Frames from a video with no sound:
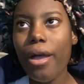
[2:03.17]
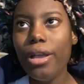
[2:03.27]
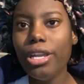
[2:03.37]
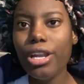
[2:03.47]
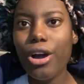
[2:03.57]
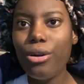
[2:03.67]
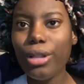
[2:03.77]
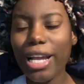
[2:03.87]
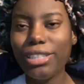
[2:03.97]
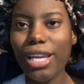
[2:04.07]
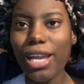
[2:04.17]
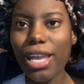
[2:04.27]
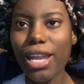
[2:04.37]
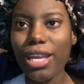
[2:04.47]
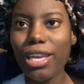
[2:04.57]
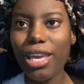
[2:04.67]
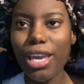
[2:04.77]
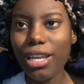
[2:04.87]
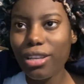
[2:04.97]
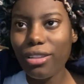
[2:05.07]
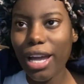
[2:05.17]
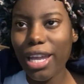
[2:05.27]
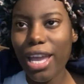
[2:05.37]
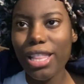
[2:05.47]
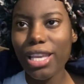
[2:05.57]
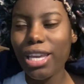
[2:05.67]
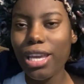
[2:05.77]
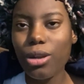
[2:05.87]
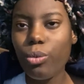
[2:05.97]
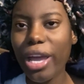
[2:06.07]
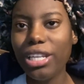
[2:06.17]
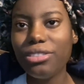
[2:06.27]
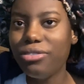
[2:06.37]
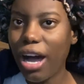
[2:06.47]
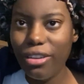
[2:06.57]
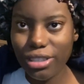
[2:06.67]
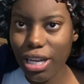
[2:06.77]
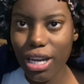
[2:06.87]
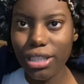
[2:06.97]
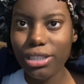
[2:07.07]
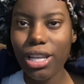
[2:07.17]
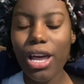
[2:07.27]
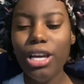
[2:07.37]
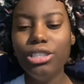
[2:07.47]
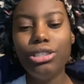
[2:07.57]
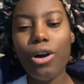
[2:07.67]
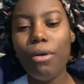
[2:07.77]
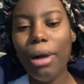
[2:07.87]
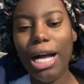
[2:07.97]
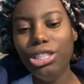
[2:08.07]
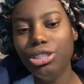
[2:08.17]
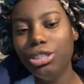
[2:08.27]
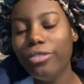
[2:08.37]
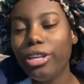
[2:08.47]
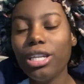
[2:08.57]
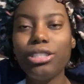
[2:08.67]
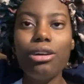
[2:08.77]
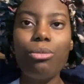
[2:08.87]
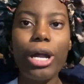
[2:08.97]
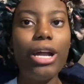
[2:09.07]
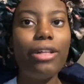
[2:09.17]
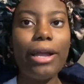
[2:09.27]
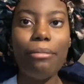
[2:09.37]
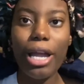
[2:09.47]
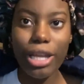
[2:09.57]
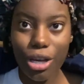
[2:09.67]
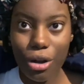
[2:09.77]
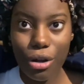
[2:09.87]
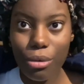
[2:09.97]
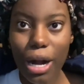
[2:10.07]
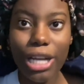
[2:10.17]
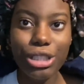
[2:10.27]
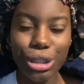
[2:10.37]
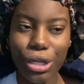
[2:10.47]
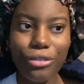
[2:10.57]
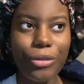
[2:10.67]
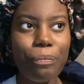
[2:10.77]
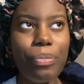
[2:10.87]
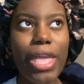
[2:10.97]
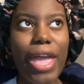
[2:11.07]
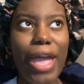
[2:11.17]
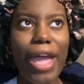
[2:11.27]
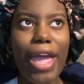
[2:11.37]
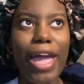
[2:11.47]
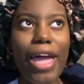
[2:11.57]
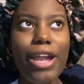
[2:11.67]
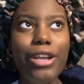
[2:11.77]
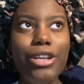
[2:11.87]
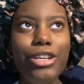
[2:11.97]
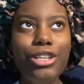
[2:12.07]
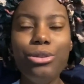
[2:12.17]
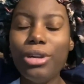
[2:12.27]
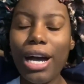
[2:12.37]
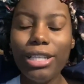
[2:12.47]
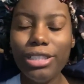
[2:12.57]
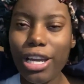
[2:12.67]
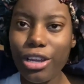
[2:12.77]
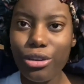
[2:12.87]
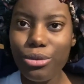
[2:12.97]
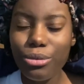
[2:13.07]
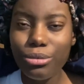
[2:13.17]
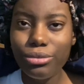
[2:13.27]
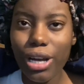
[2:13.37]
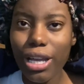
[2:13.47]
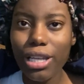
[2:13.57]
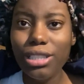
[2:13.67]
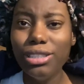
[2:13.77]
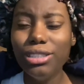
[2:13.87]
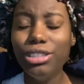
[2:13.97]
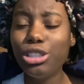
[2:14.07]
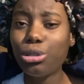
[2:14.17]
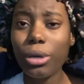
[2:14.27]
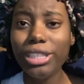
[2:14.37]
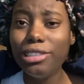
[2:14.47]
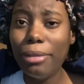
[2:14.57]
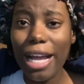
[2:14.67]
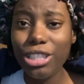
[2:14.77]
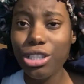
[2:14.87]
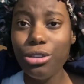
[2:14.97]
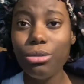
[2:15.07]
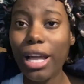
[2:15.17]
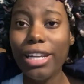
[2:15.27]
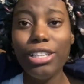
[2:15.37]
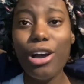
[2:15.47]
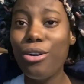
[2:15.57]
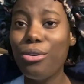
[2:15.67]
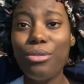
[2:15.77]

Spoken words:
you know, like I said, getting kicked, like, and the kick weighs 5 tons. So imagine shifting somewhere like My Hero, where I shift, and you got Deku fucking Detroit smashing you. Like, no,